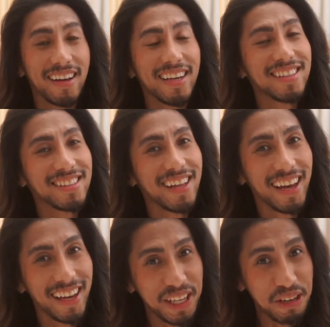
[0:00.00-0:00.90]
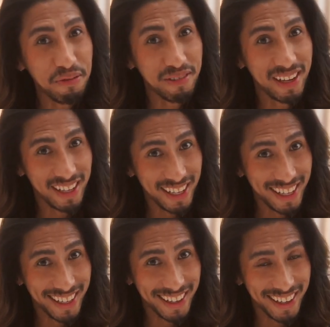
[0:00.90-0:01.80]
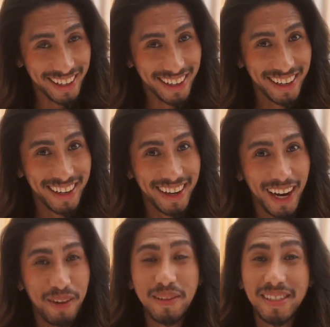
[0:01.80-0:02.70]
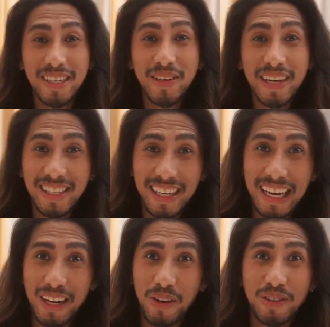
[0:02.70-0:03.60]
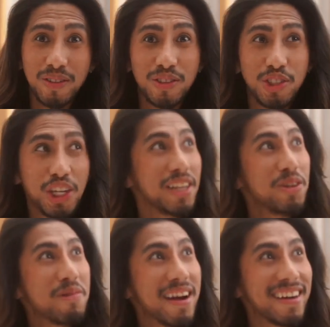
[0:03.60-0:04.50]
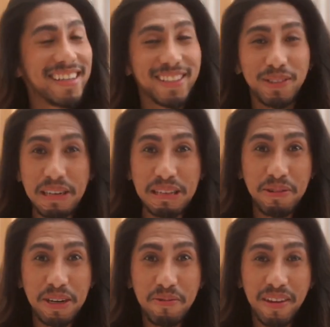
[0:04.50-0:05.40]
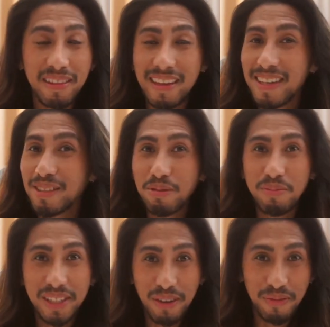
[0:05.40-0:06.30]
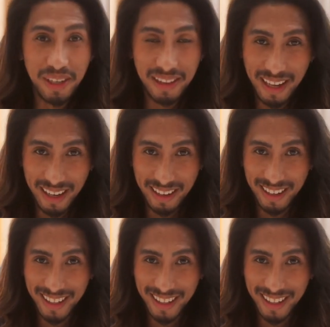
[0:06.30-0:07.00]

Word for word: It's the end of the year. I will see you guys again on January 2021. Things will be different then.